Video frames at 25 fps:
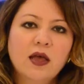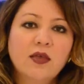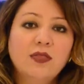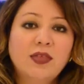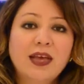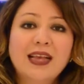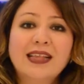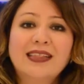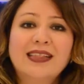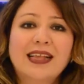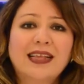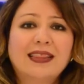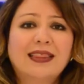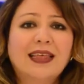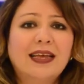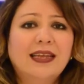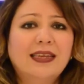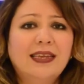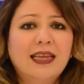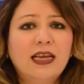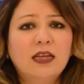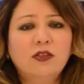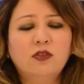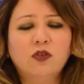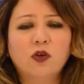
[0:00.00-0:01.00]
things that they
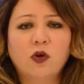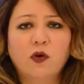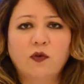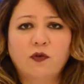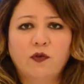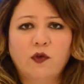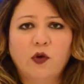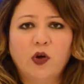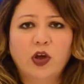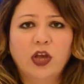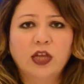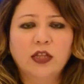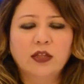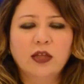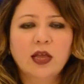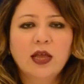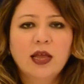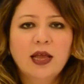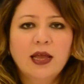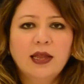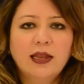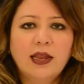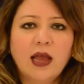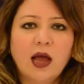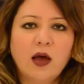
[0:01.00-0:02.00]
need to avoid.
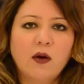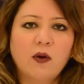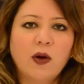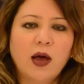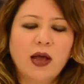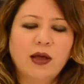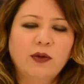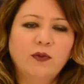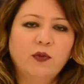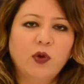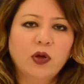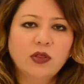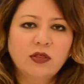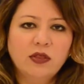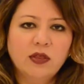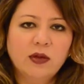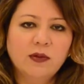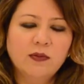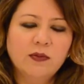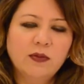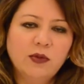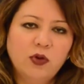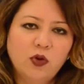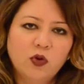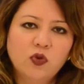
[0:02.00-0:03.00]
Now, I want
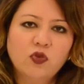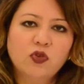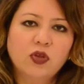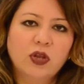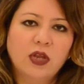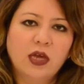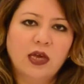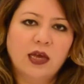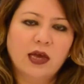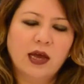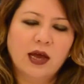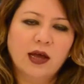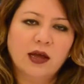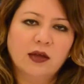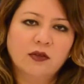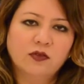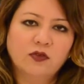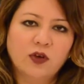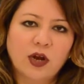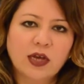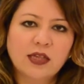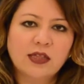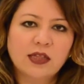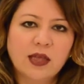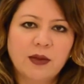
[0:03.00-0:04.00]
them, usually
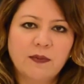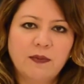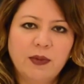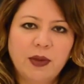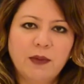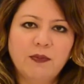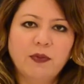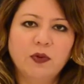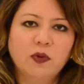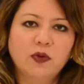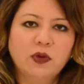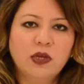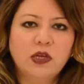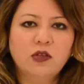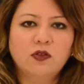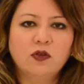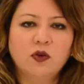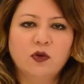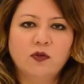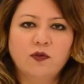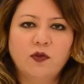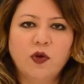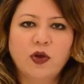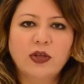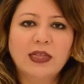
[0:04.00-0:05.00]
dry skin people need
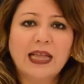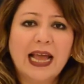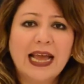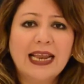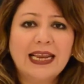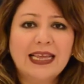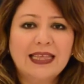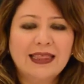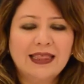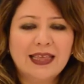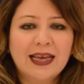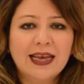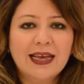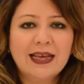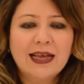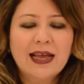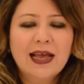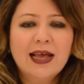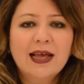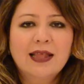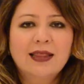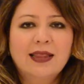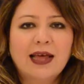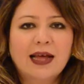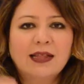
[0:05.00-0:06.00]
to avoid anything
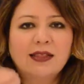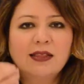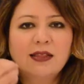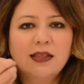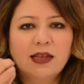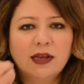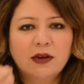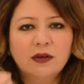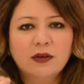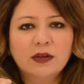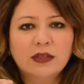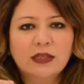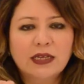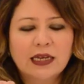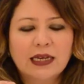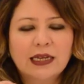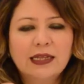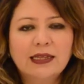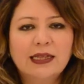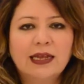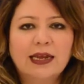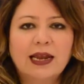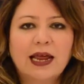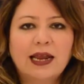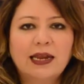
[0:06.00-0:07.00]
that's
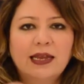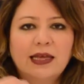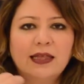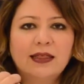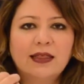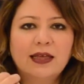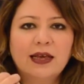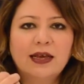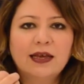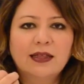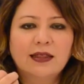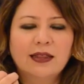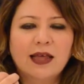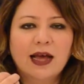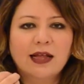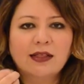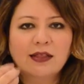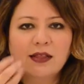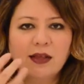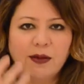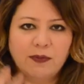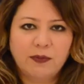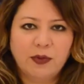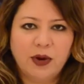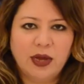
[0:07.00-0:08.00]
irritant and anything
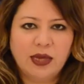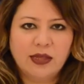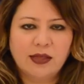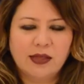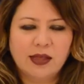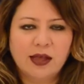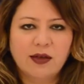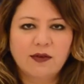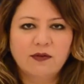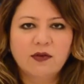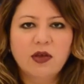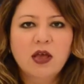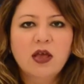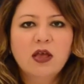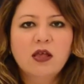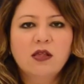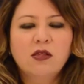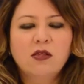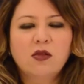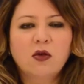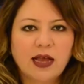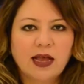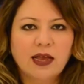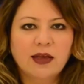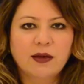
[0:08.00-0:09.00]
that's abrasive.
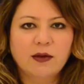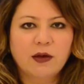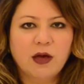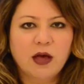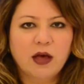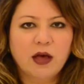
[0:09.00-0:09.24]
So like